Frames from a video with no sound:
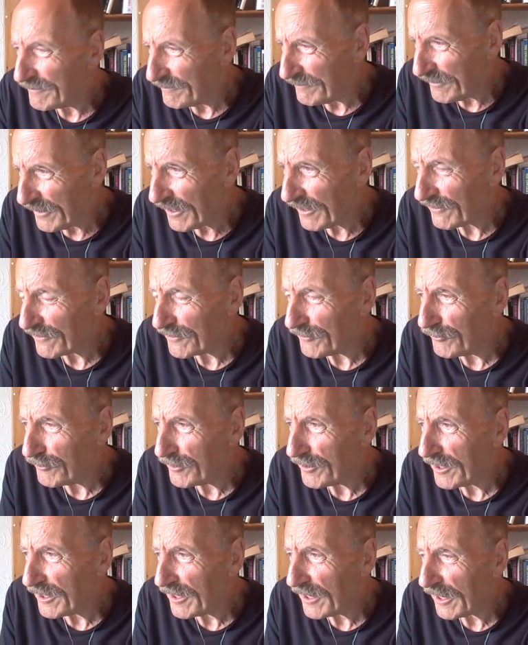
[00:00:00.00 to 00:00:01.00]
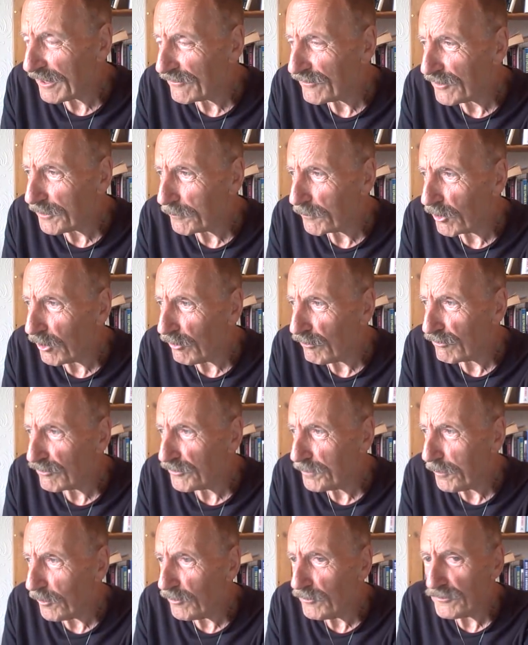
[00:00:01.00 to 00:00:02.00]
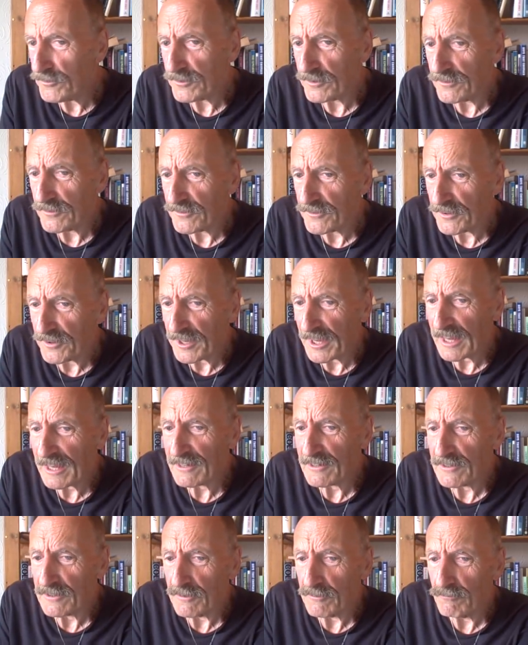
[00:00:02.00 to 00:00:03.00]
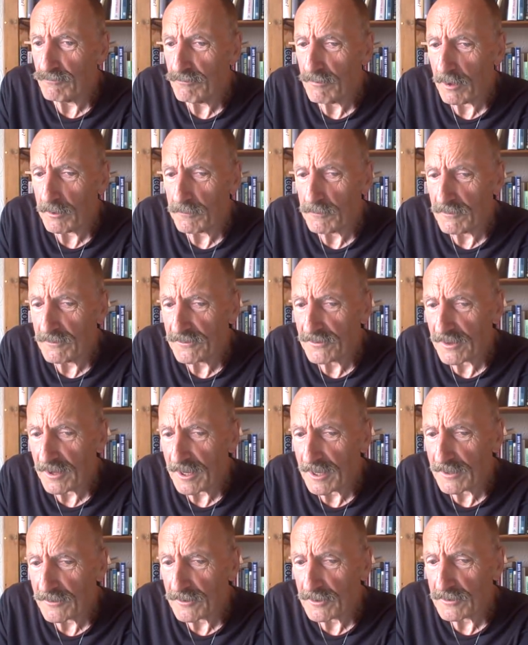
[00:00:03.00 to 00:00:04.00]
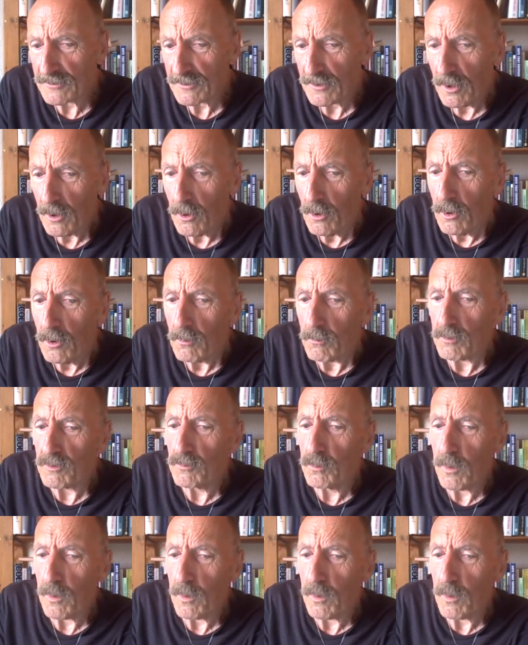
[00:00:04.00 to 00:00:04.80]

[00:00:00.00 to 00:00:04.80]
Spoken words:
Hitler and he had some correspondence, and Hitler wrote saying that, "With